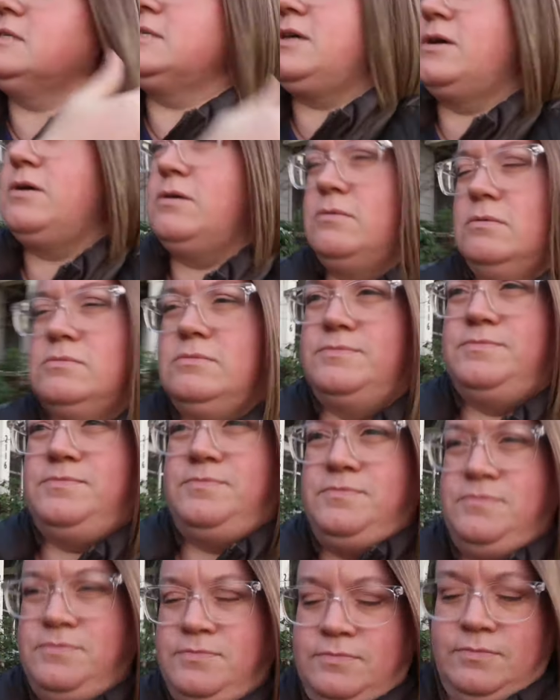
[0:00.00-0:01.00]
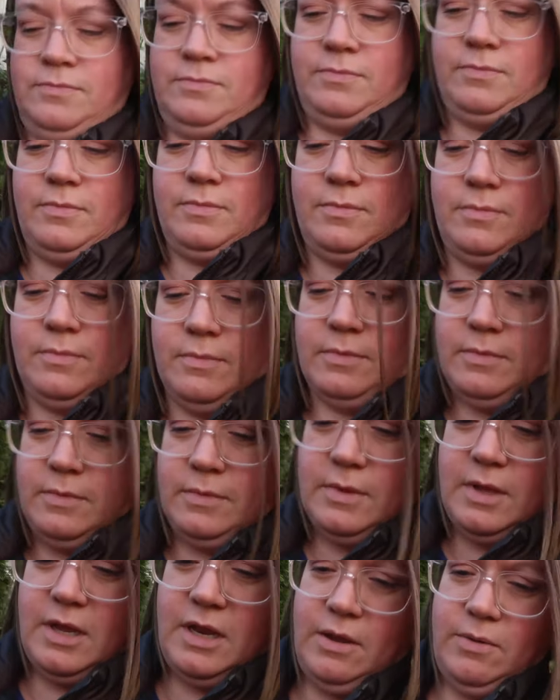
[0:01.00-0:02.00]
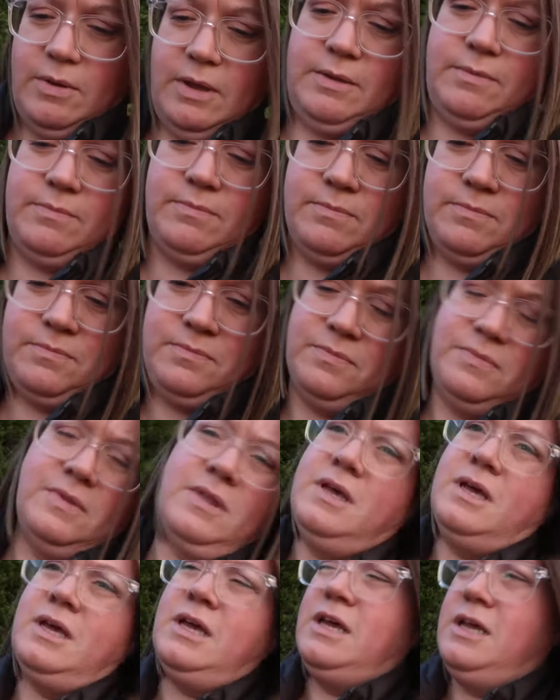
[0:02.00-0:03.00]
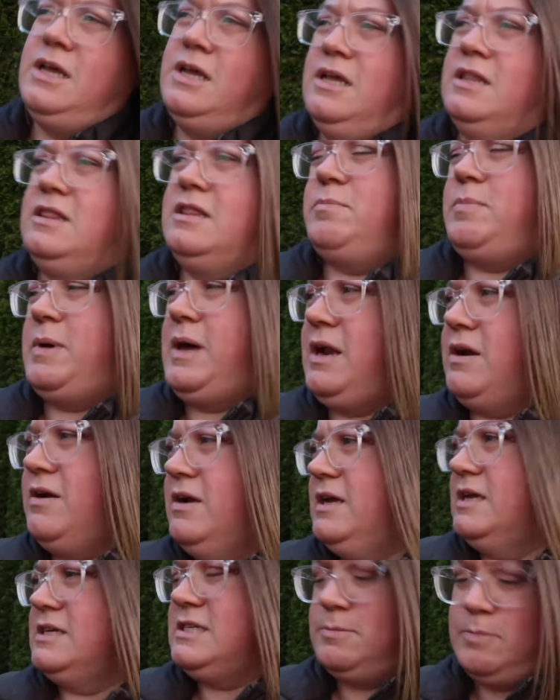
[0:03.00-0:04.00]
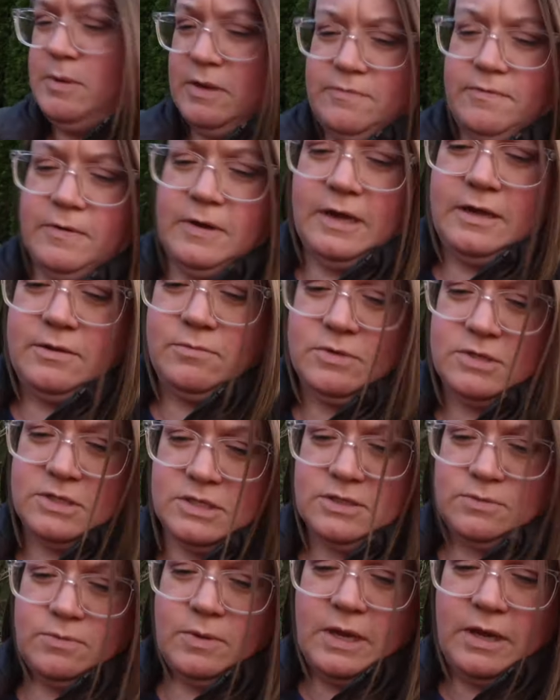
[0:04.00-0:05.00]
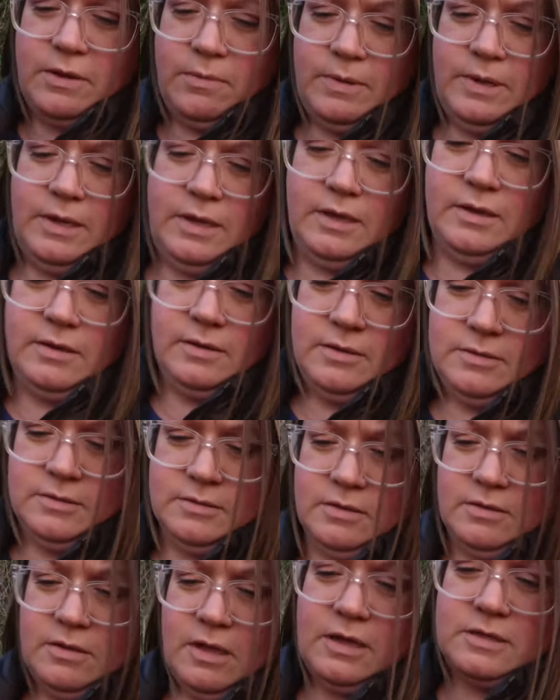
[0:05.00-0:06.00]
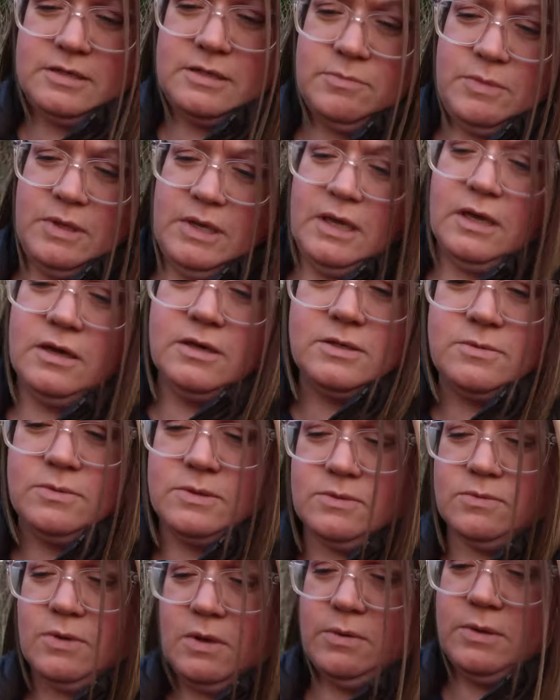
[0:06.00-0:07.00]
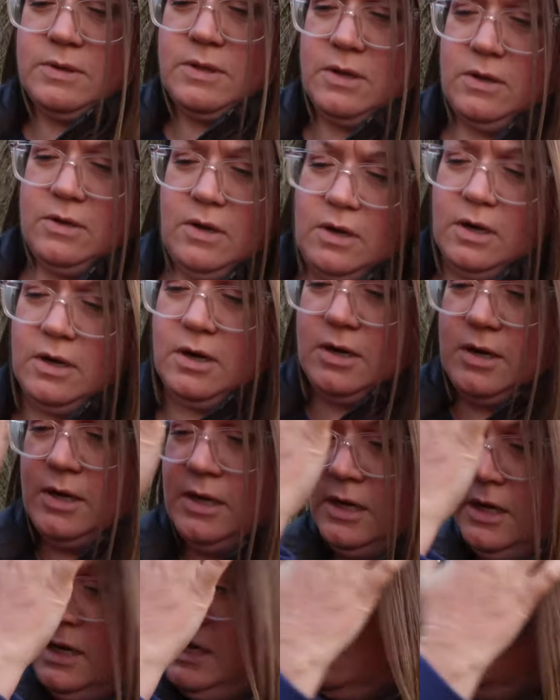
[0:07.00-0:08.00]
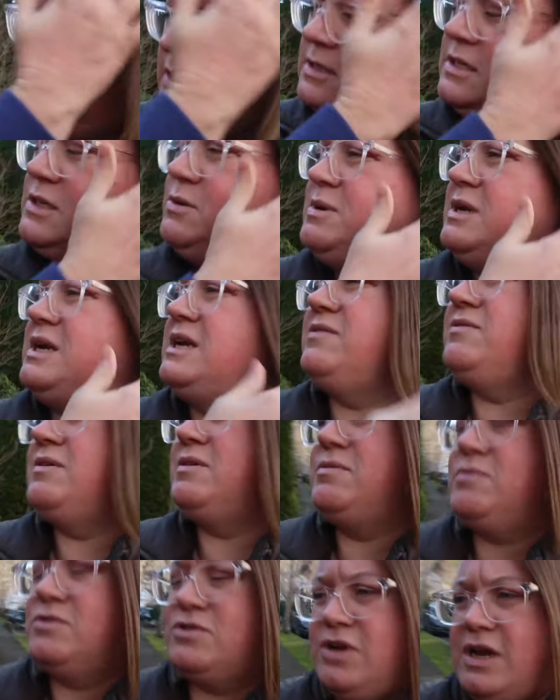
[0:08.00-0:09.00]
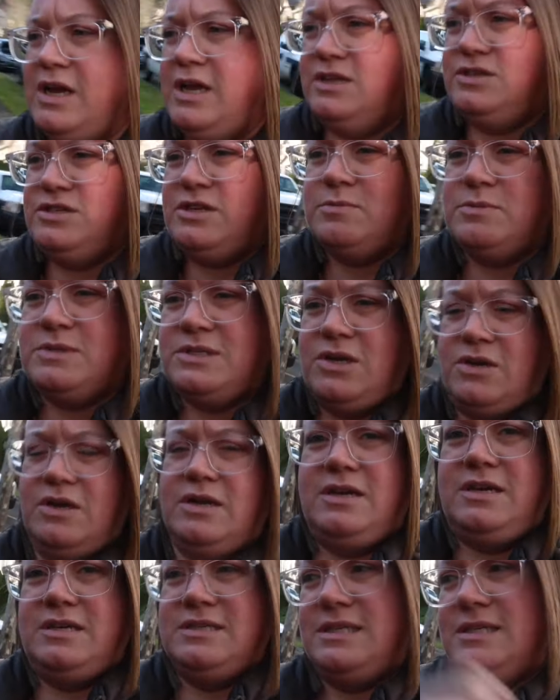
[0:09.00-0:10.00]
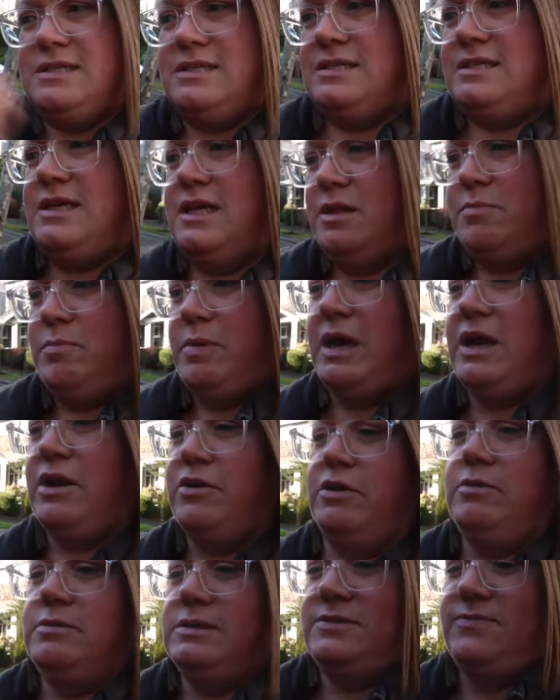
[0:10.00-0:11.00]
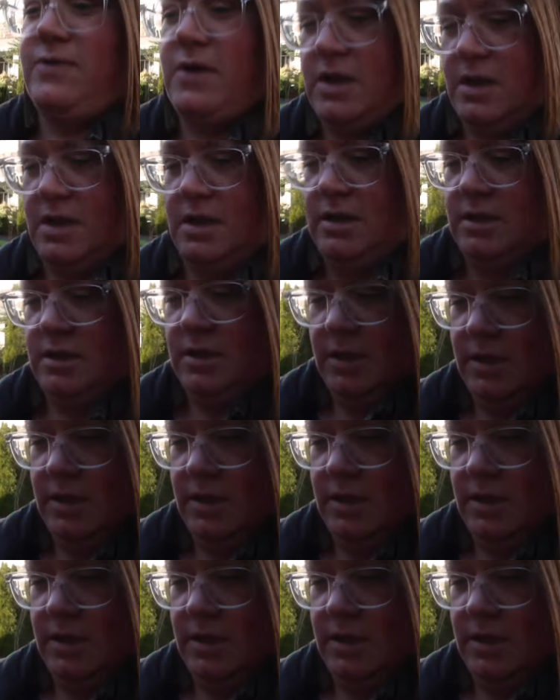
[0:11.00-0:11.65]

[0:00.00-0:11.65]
so anyway, the battery has been fine, which is why we thought something else was wrong with the car. So we didn't even try and jump start it because it said the battery was fine.